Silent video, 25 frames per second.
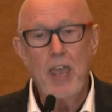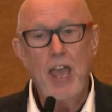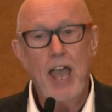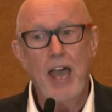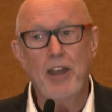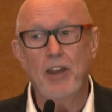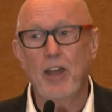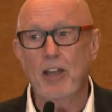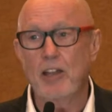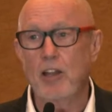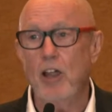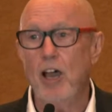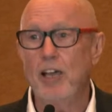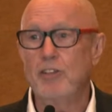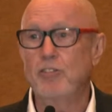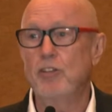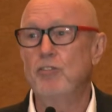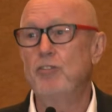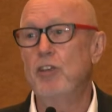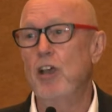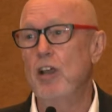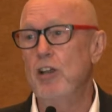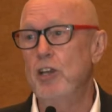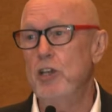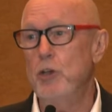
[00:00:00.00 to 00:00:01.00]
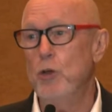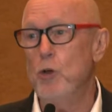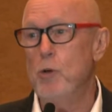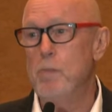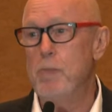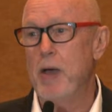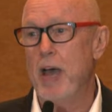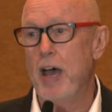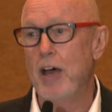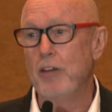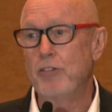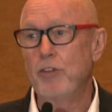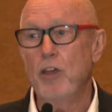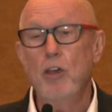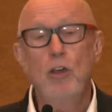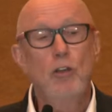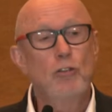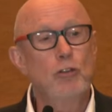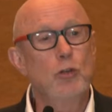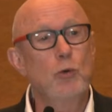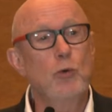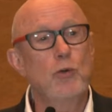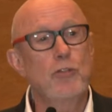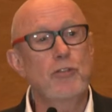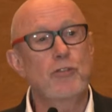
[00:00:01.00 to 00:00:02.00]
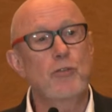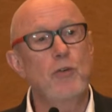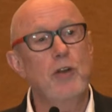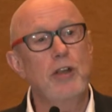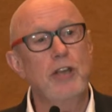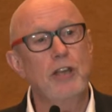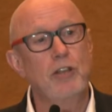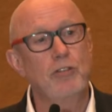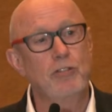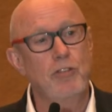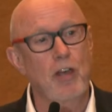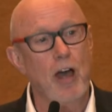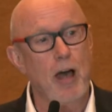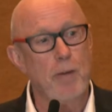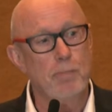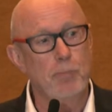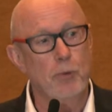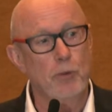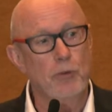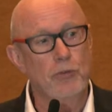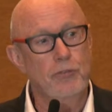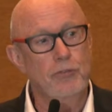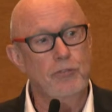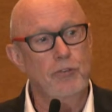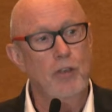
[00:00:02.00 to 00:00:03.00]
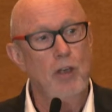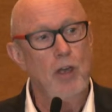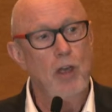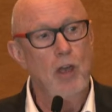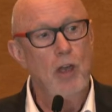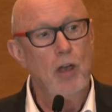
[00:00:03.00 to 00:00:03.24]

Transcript: And I'd like to tell you about 2 or 3 examples